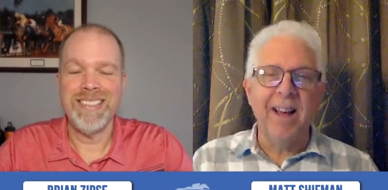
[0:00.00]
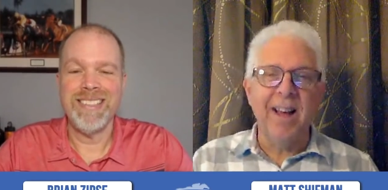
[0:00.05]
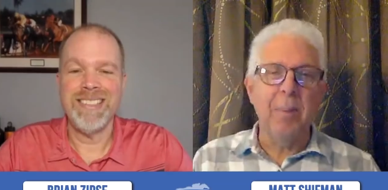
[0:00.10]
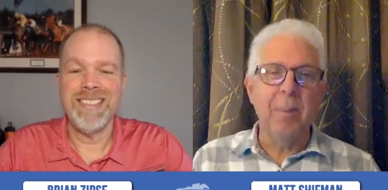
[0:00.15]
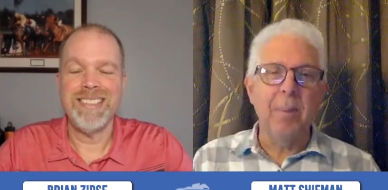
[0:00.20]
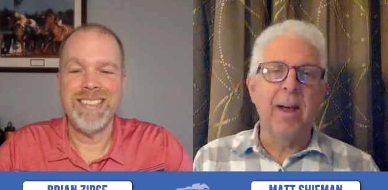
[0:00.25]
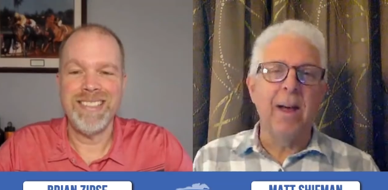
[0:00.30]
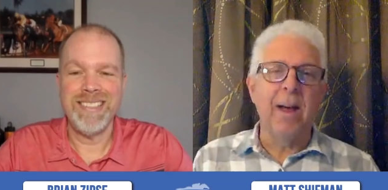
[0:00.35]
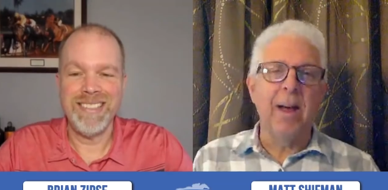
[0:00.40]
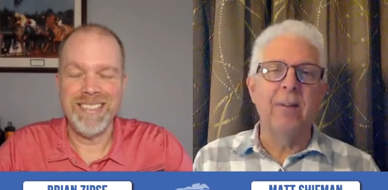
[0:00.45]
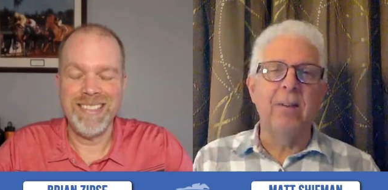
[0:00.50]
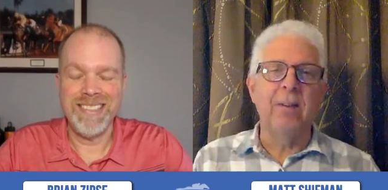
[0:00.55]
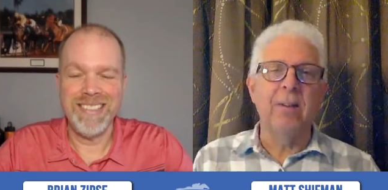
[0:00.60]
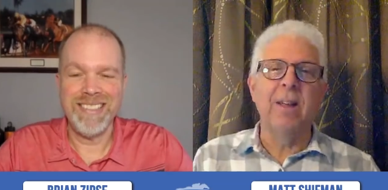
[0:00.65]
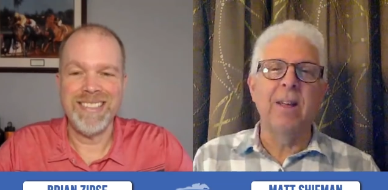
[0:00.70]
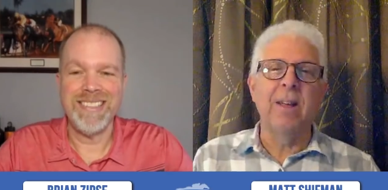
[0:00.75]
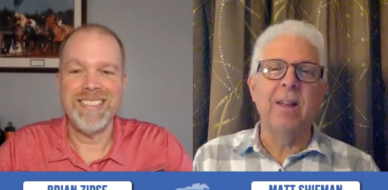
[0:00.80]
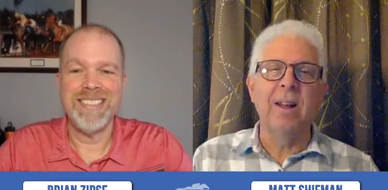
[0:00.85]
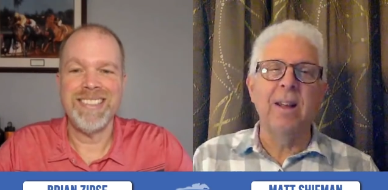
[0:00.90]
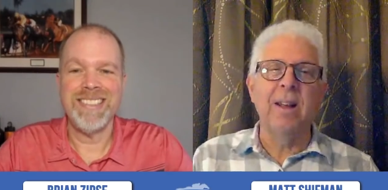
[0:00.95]
Speaker 1: out
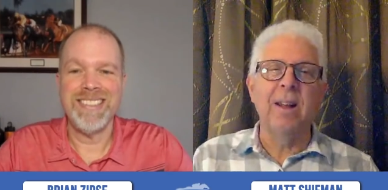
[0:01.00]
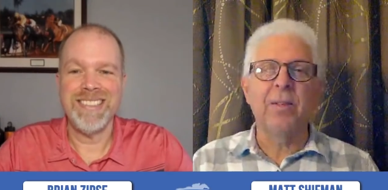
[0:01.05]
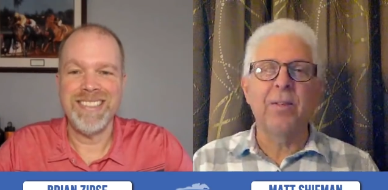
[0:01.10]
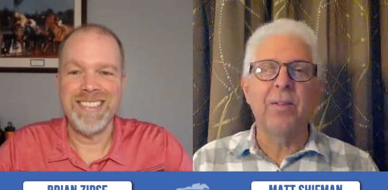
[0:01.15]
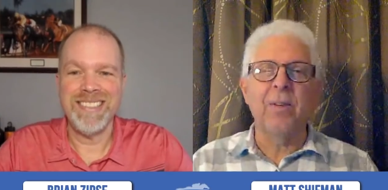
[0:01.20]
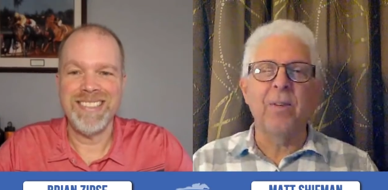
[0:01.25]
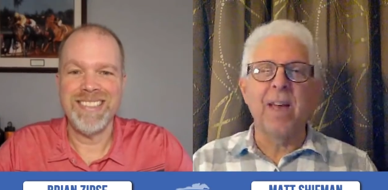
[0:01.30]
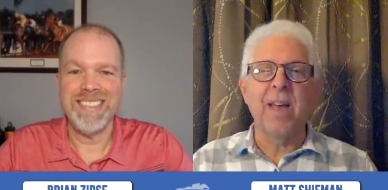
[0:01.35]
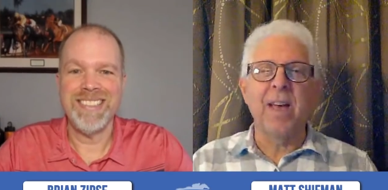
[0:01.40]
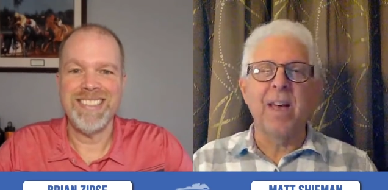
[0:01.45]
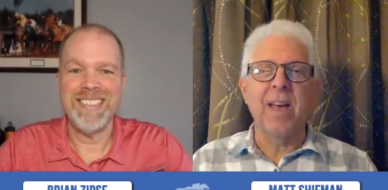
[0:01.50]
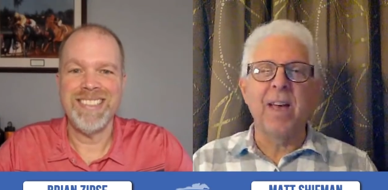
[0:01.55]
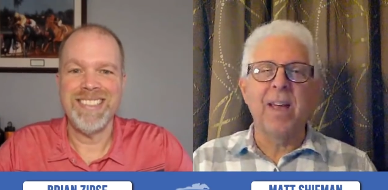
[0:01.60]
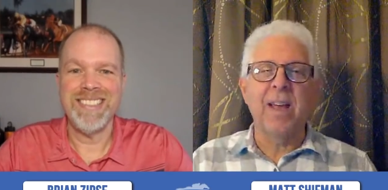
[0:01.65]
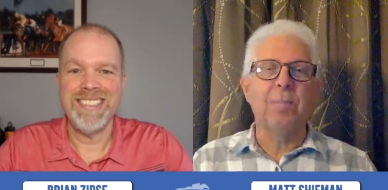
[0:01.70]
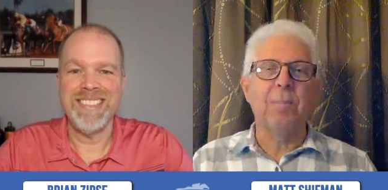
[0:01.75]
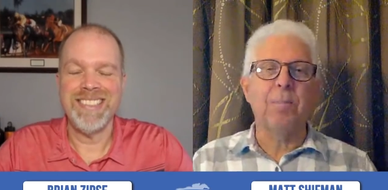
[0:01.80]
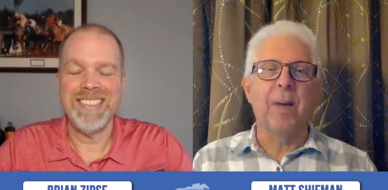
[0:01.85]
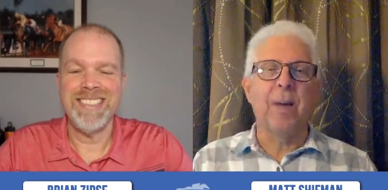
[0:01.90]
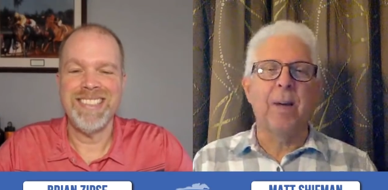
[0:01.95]
in Las Vegas.
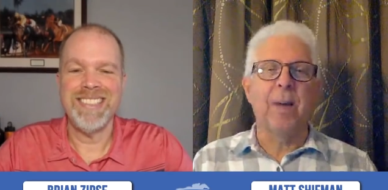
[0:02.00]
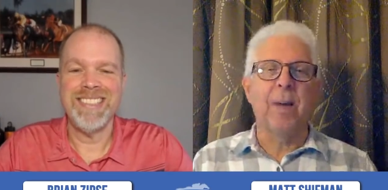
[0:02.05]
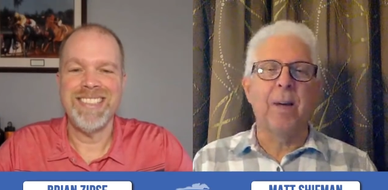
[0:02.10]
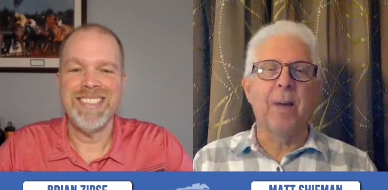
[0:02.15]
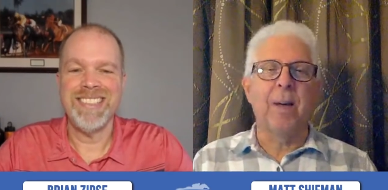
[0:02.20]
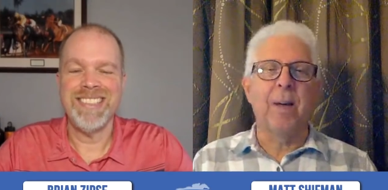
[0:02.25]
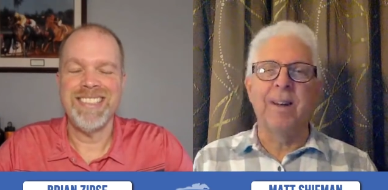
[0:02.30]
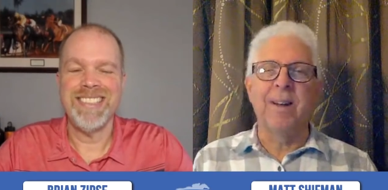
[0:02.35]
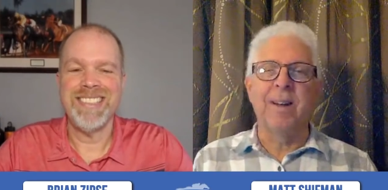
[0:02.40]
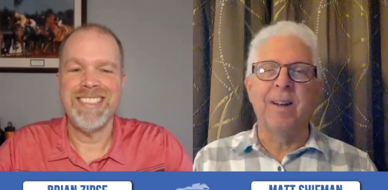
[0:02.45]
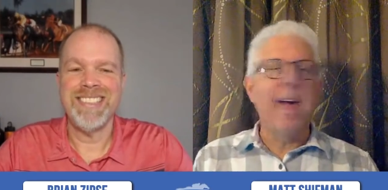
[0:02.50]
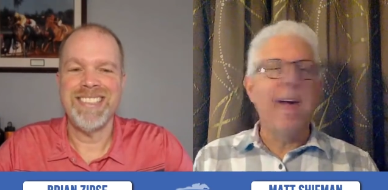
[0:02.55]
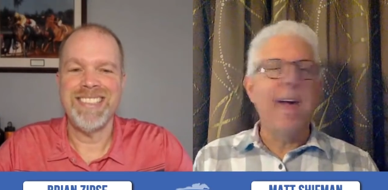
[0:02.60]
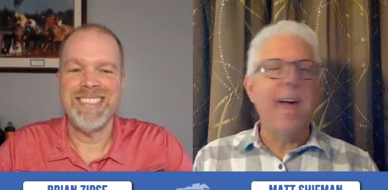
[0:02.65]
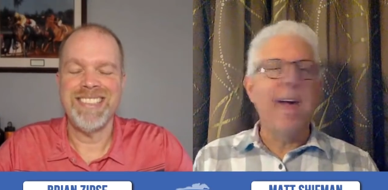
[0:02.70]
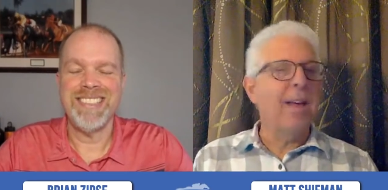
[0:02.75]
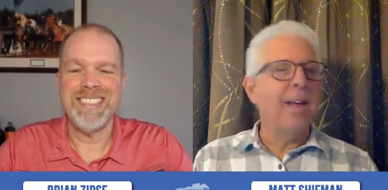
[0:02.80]
But hey,